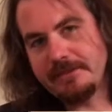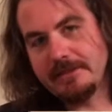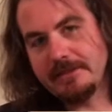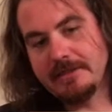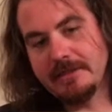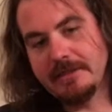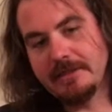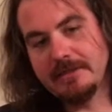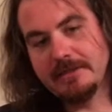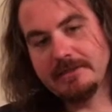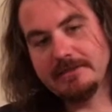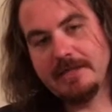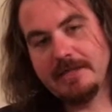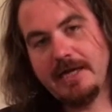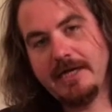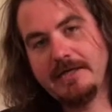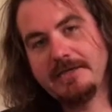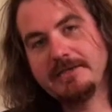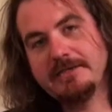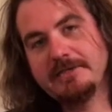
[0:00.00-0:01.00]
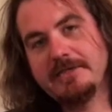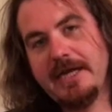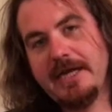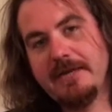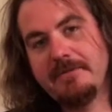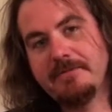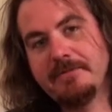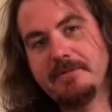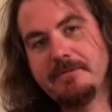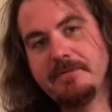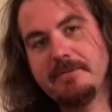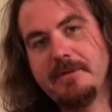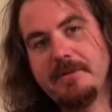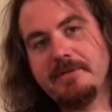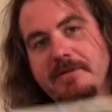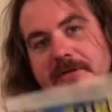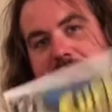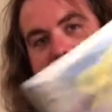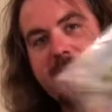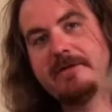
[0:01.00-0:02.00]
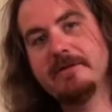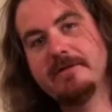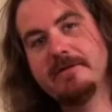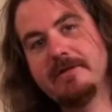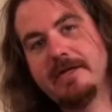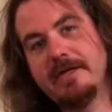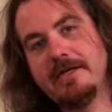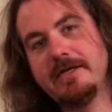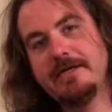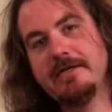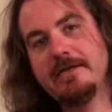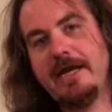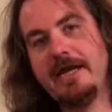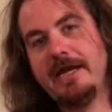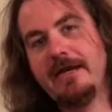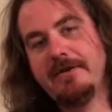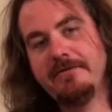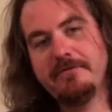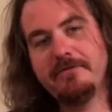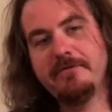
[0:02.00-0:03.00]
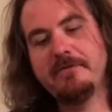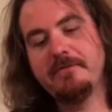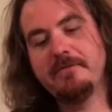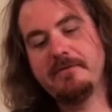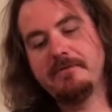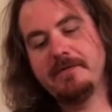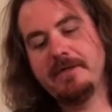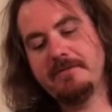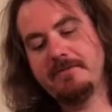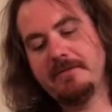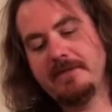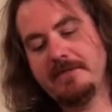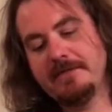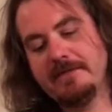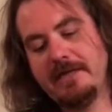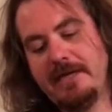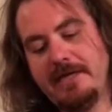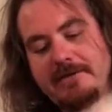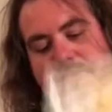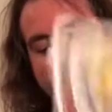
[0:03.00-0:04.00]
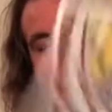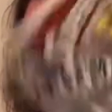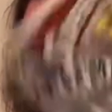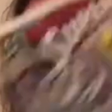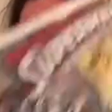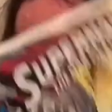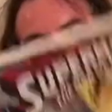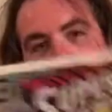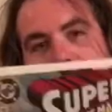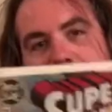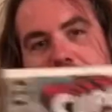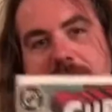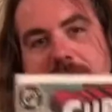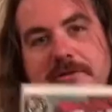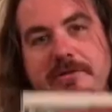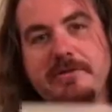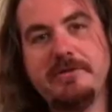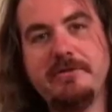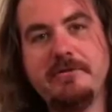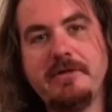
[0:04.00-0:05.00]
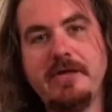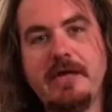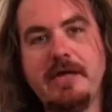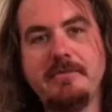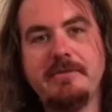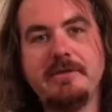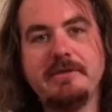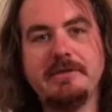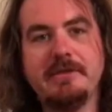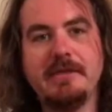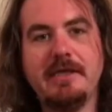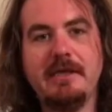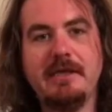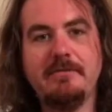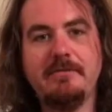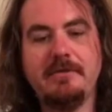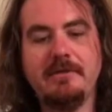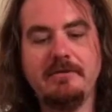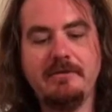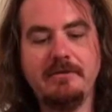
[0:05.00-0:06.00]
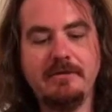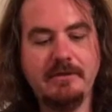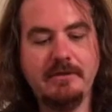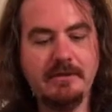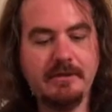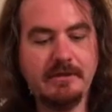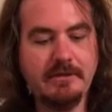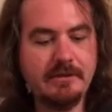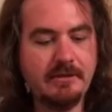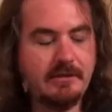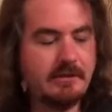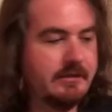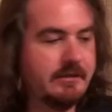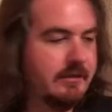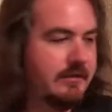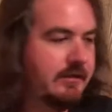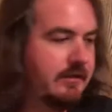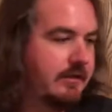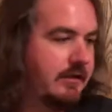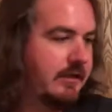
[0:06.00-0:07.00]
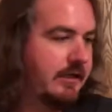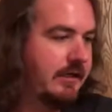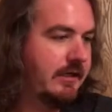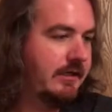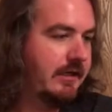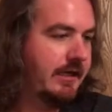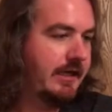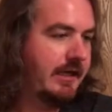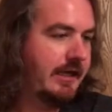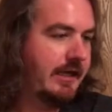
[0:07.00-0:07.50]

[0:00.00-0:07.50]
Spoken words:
Because I just happen to remember that. I didn't have to remember that because I just so happen to have 2 copies of that one. And that